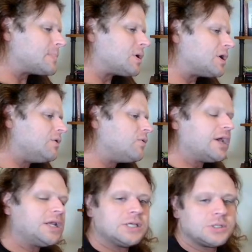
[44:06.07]

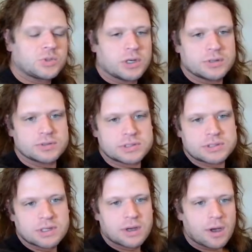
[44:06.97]
Iranian
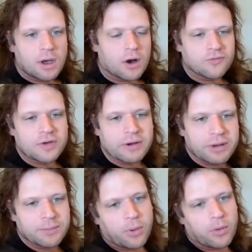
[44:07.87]
drones are very
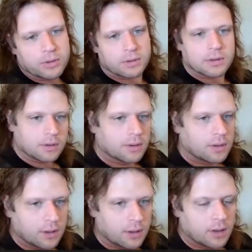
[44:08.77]
important,
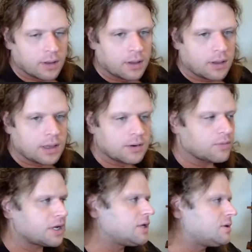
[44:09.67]
and
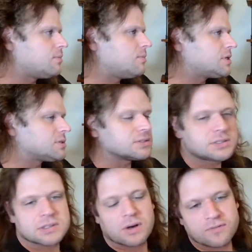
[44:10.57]
Iranian
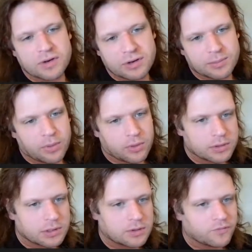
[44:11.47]
missiles are very
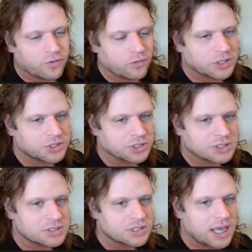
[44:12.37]
important for
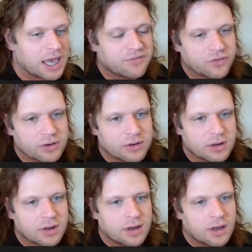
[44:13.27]
Russia's effort
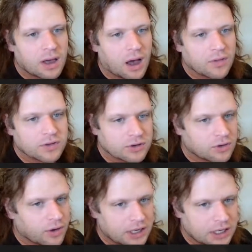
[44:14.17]
on the
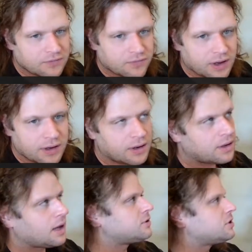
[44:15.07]
Ukrainian front,
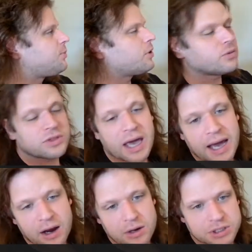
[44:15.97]
to the point where the
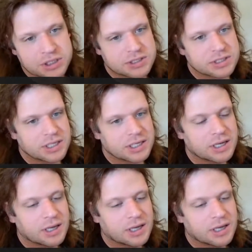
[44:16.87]
IRGC